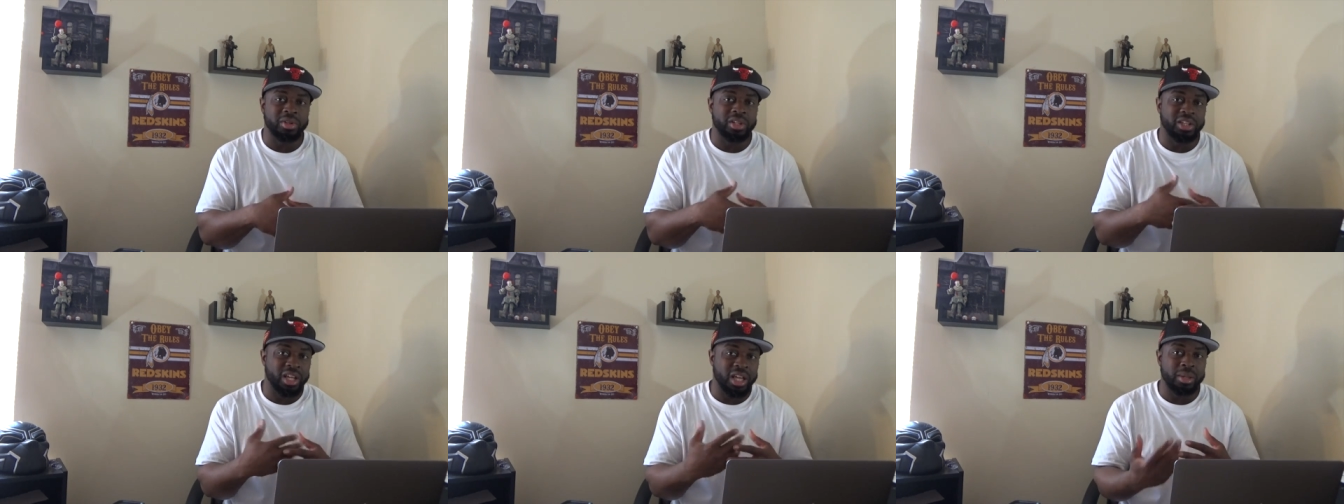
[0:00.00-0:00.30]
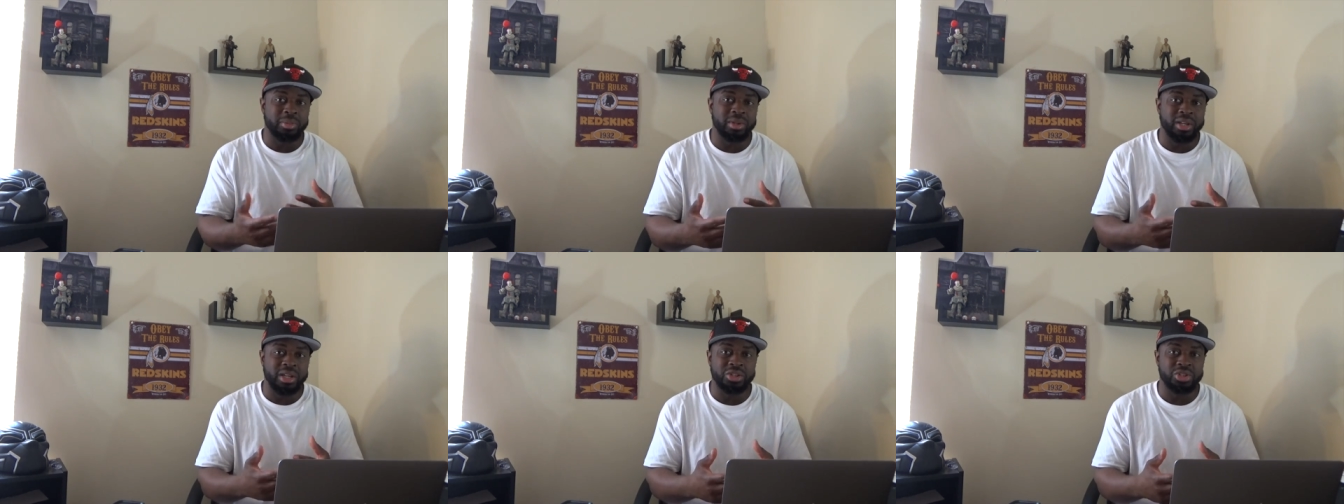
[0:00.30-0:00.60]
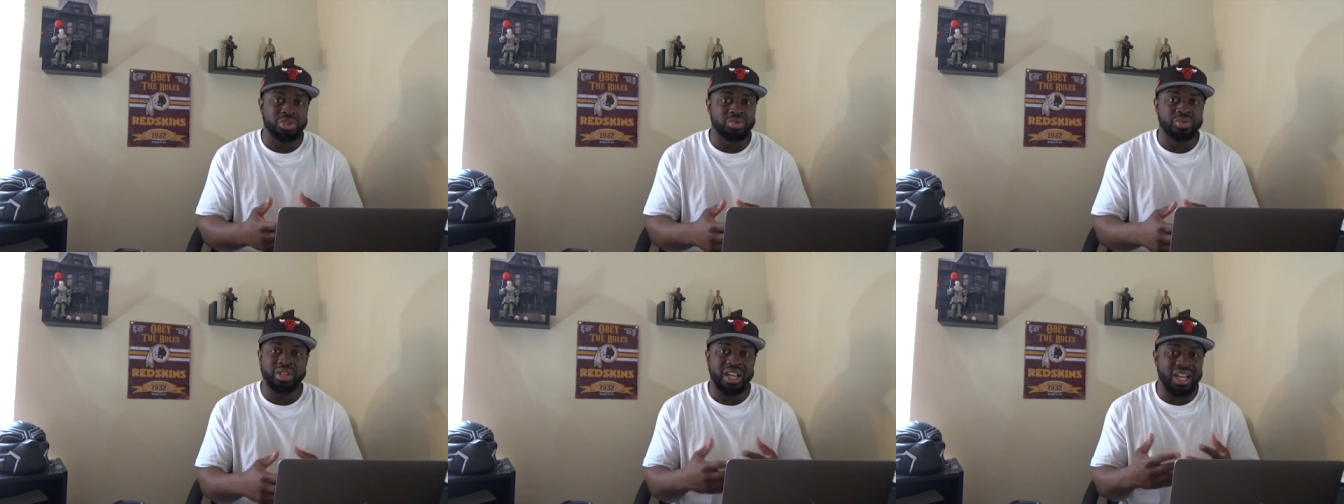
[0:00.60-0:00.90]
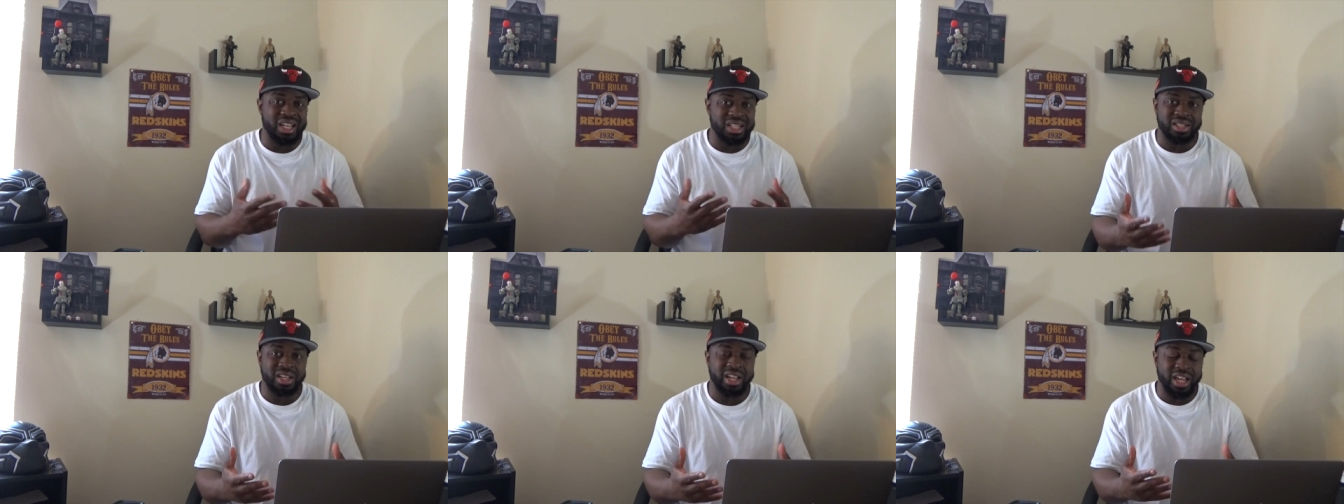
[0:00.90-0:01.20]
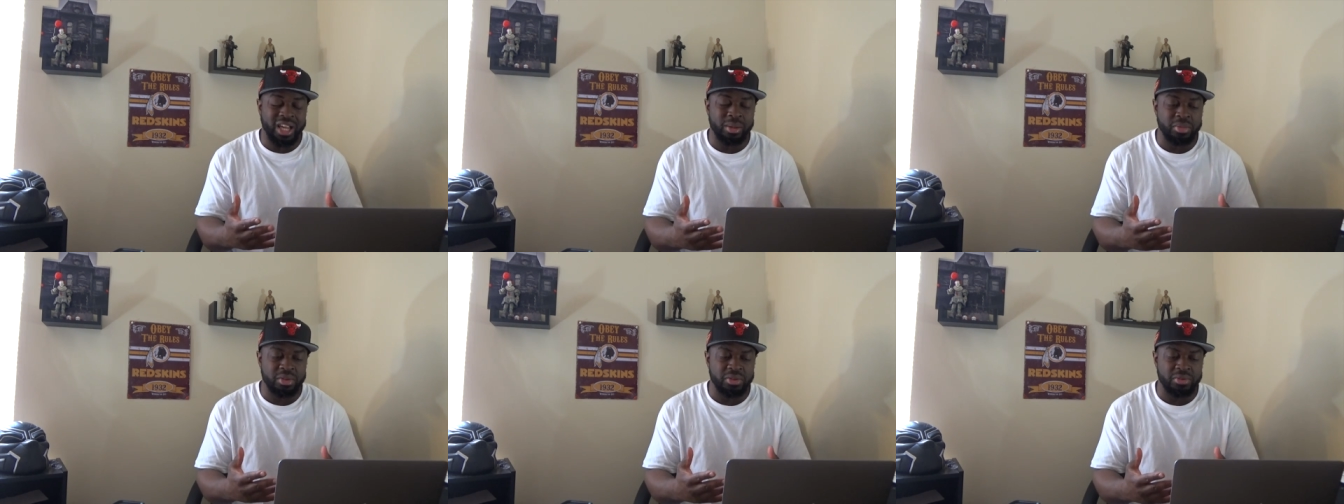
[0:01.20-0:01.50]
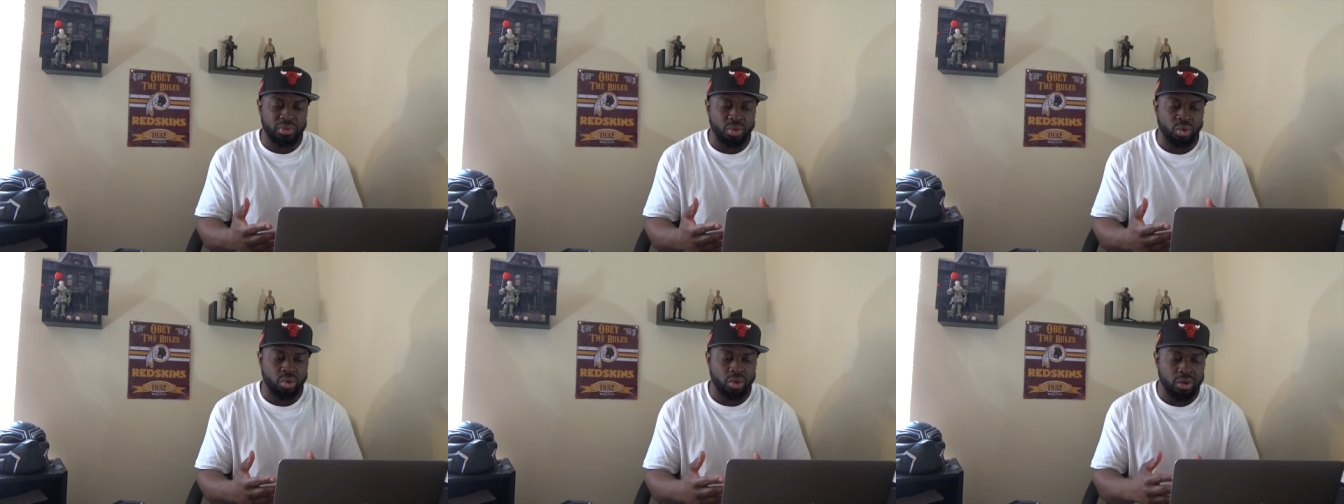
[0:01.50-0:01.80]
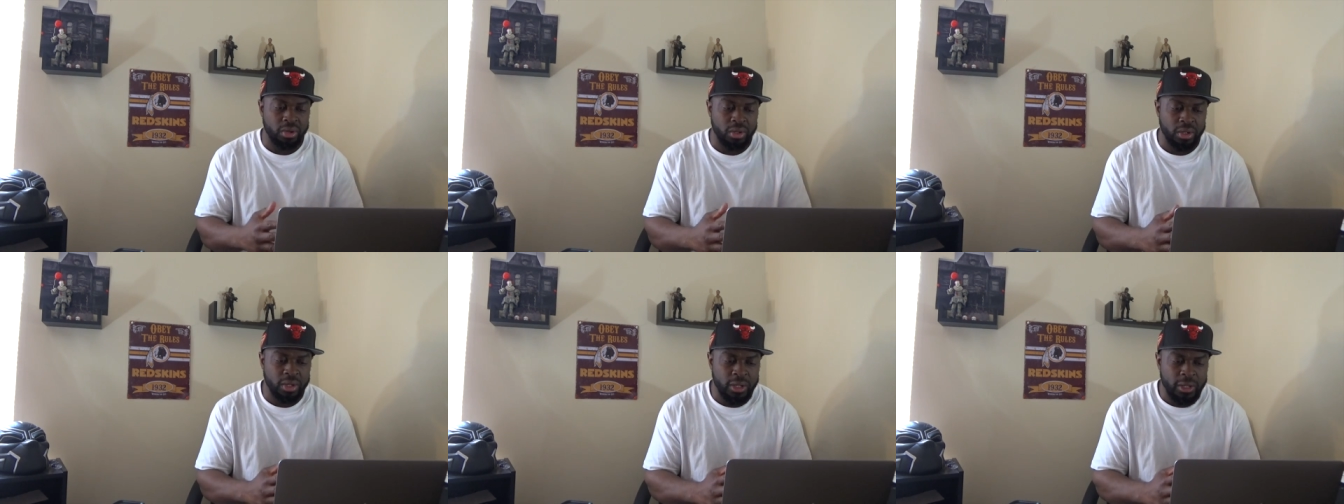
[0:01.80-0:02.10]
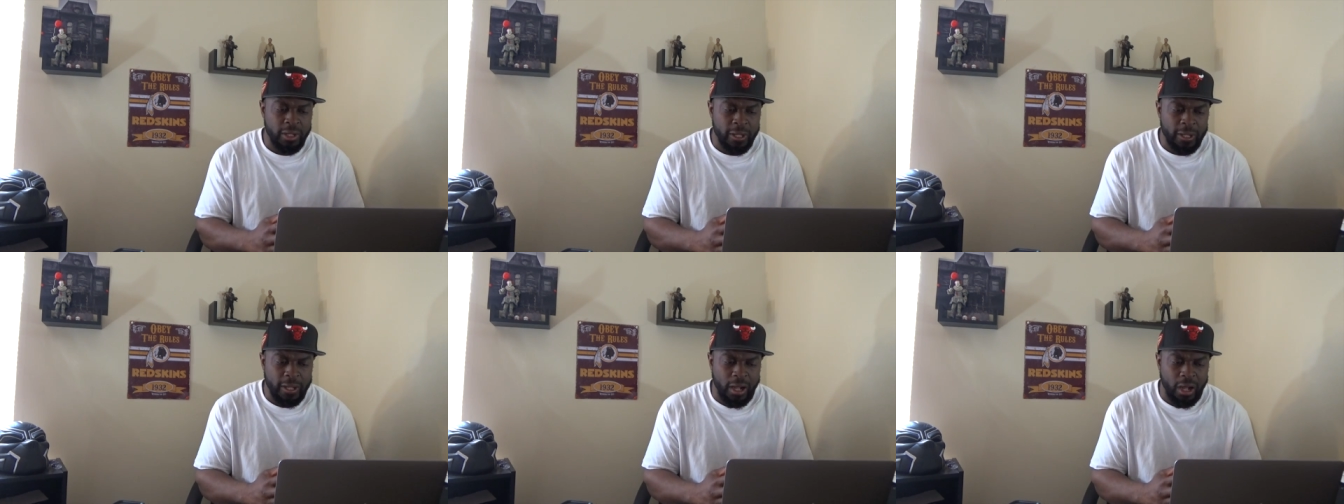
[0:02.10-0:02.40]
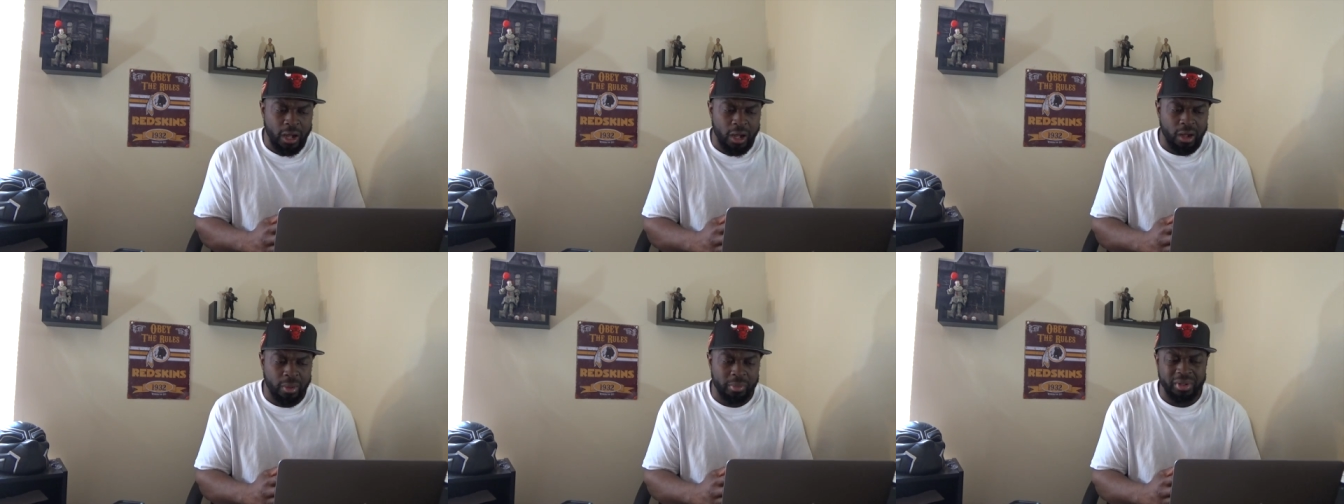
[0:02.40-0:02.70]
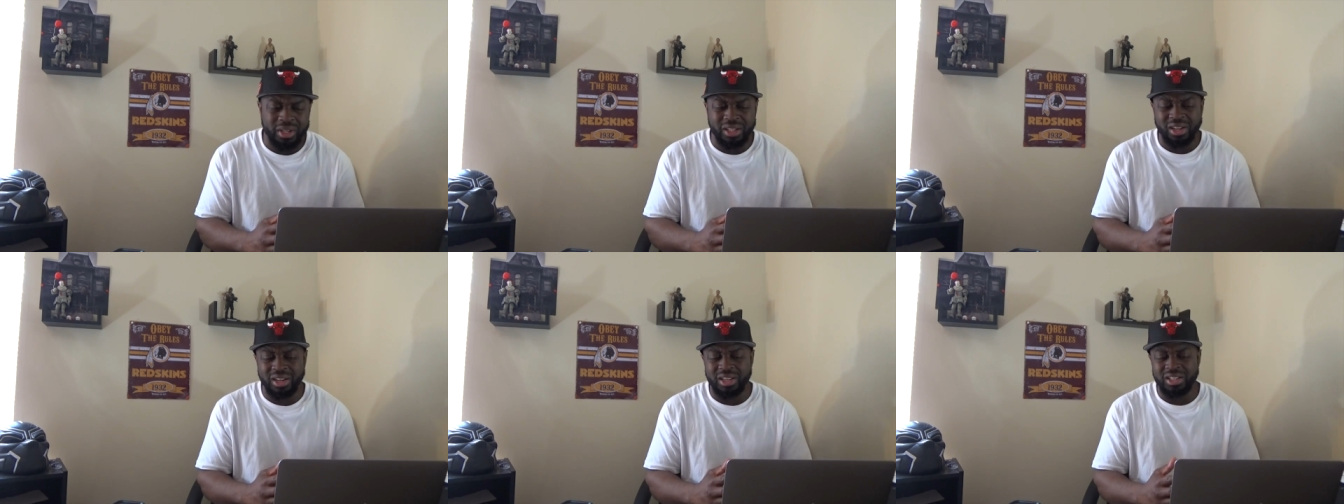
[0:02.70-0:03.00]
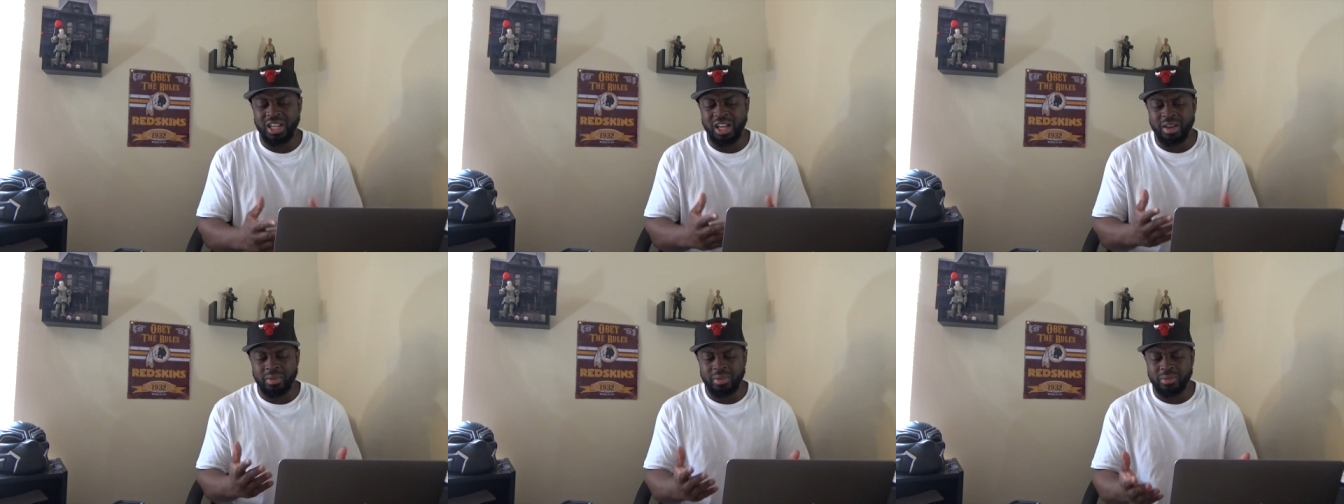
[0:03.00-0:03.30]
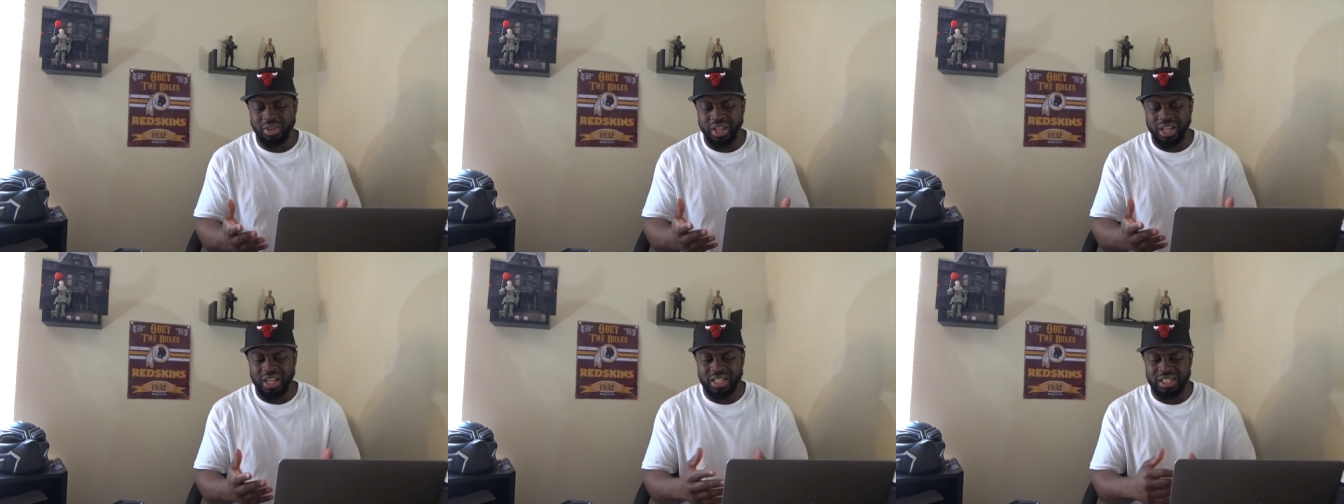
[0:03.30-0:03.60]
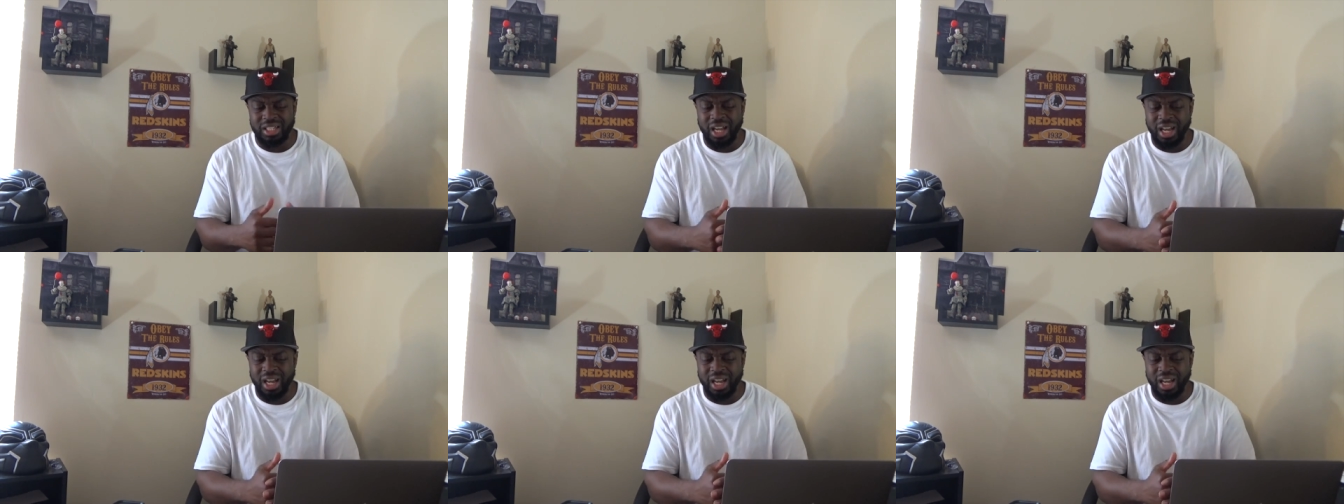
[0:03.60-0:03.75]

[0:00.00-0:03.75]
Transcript: the gaming industry hasn't had before. Um, it does have advanced